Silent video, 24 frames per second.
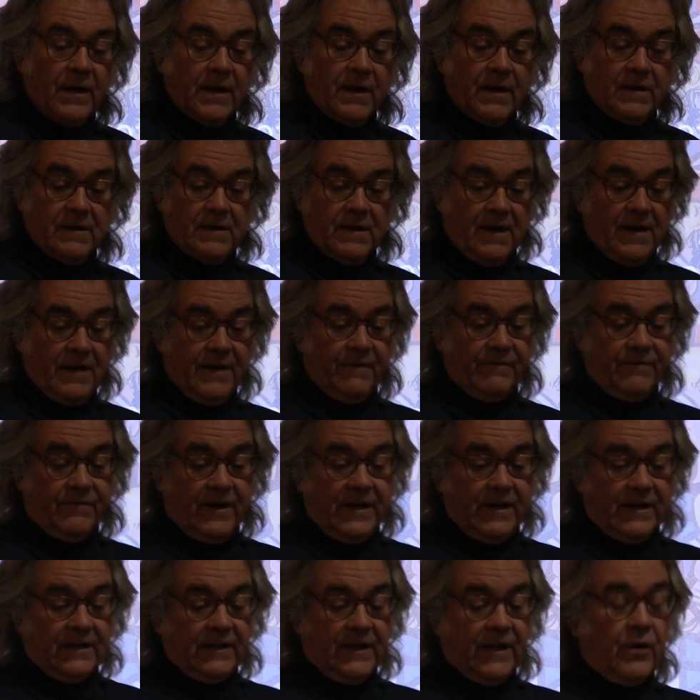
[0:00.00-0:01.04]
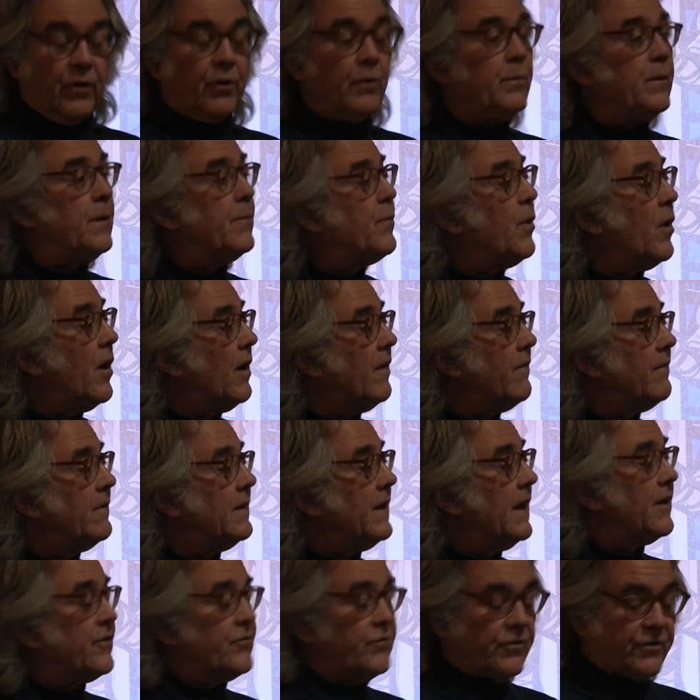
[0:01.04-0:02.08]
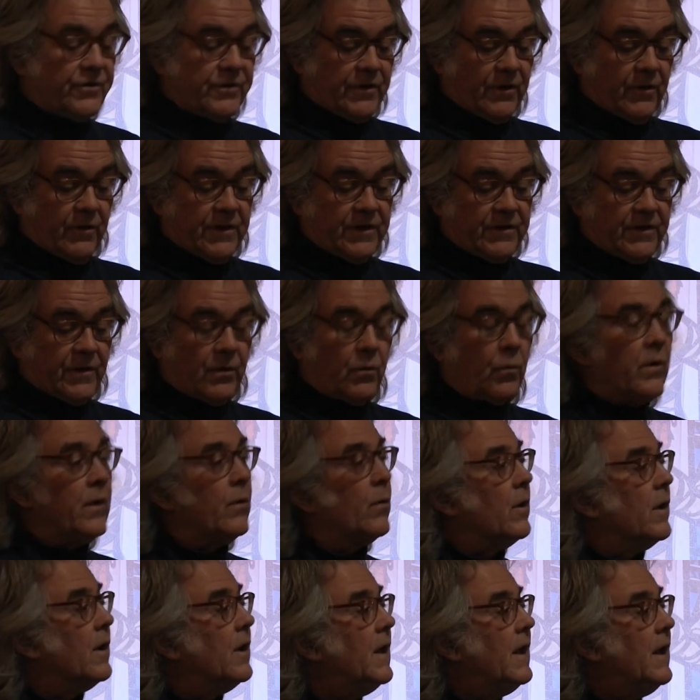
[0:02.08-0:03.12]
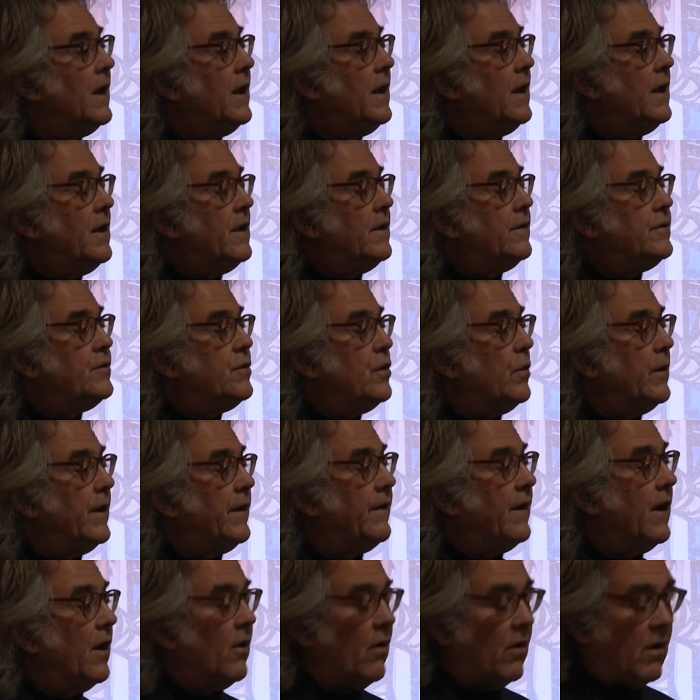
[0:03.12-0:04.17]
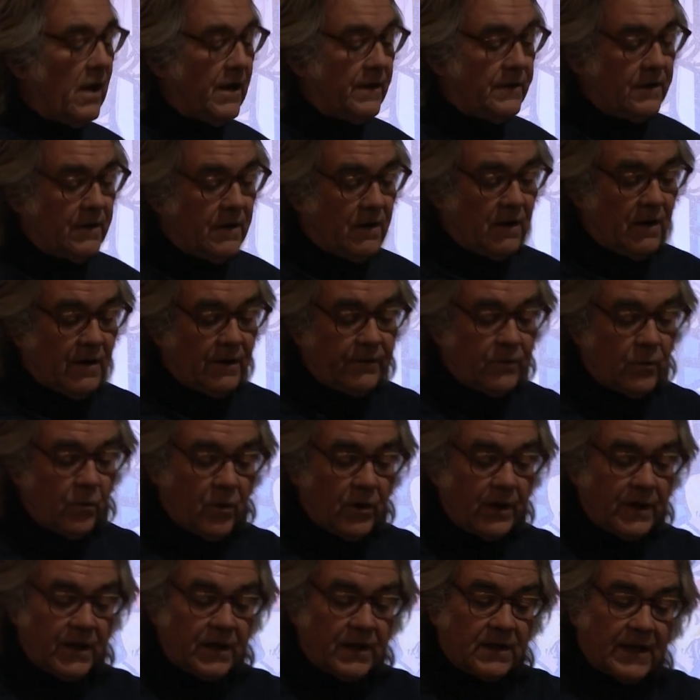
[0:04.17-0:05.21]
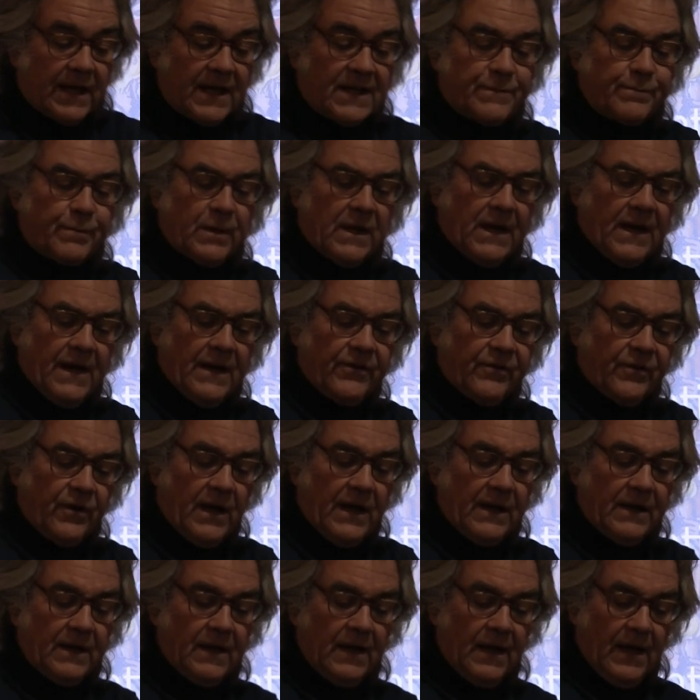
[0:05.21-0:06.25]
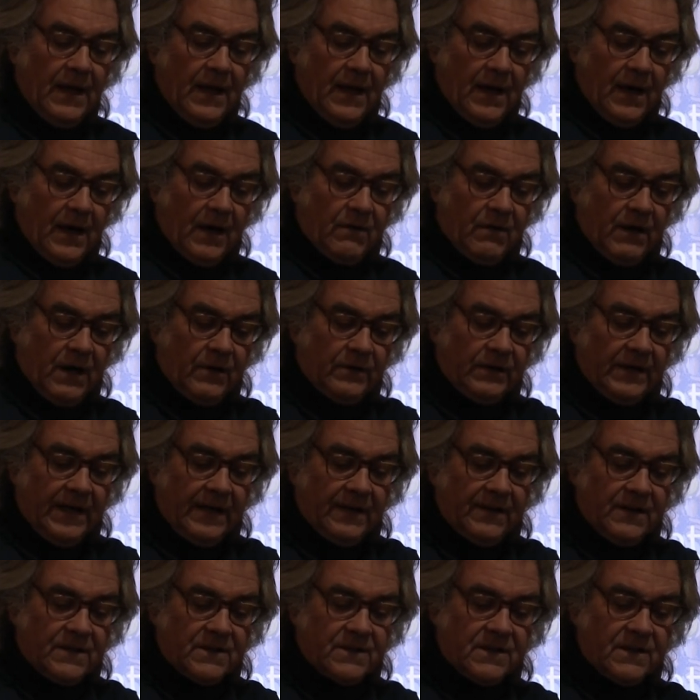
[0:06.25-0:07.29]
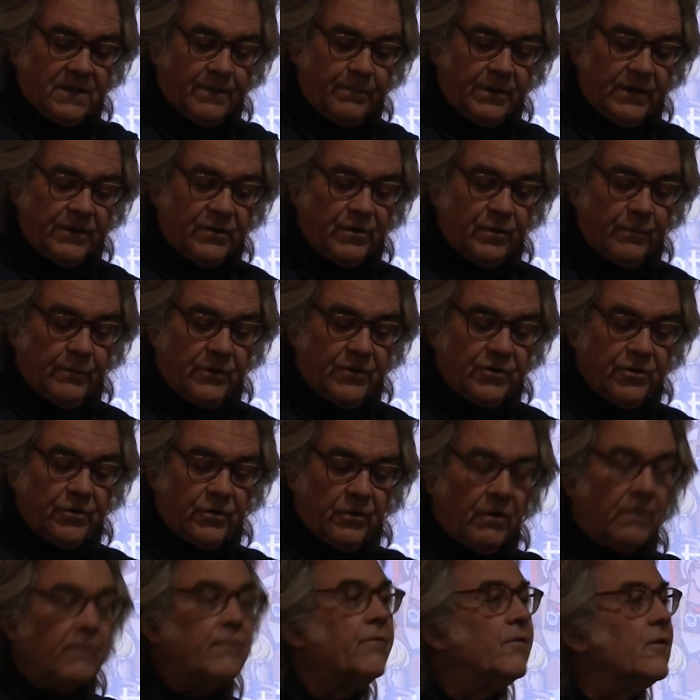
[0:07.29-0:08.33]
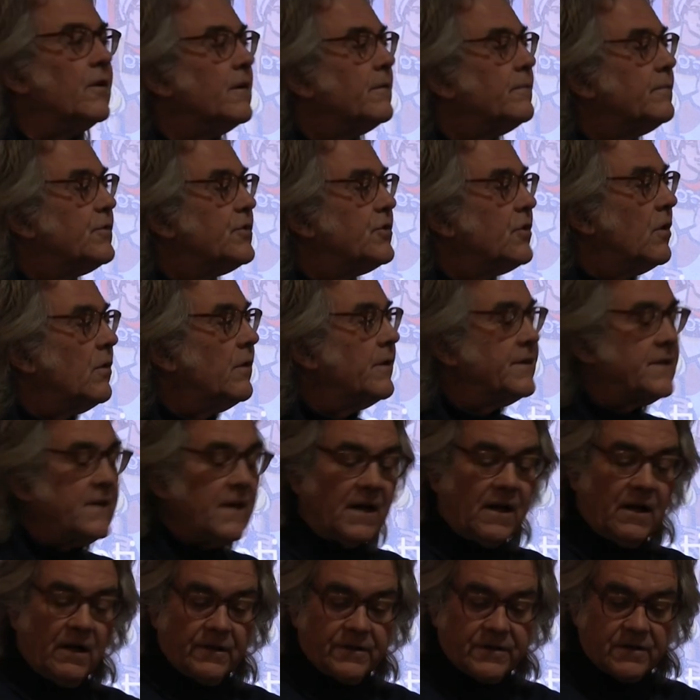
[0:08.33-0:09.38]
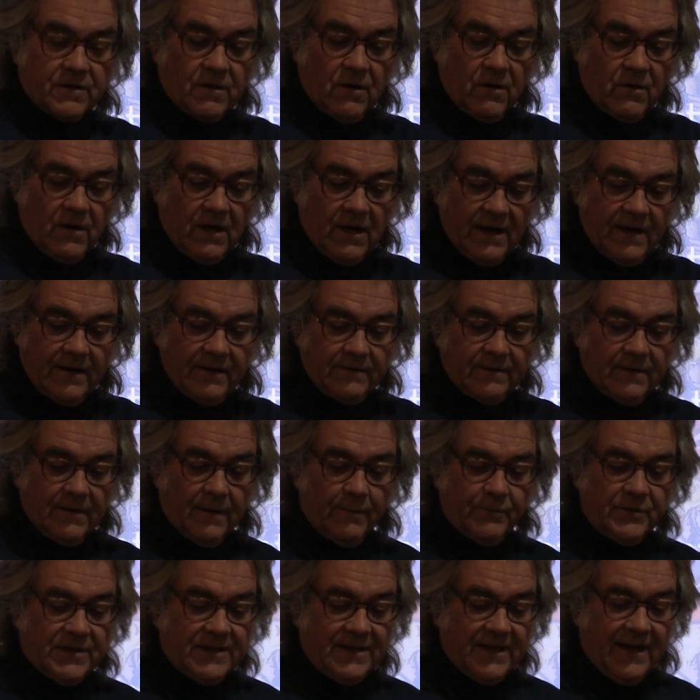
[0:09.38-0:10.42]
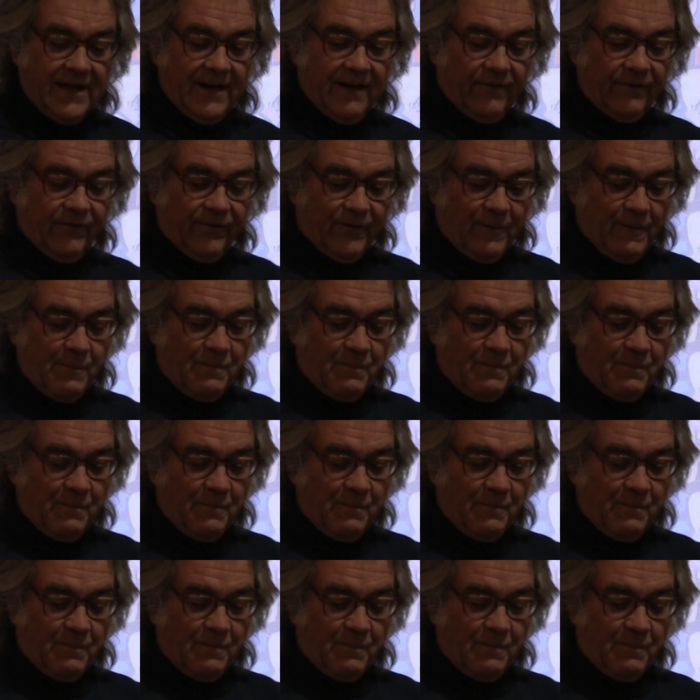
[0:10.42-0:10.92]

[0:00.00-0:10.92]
and I invited Leo to be part of a lecture series that we were doing there on the working class. But I thought a crowd like this is a bit too mature for show and tell, so I abstained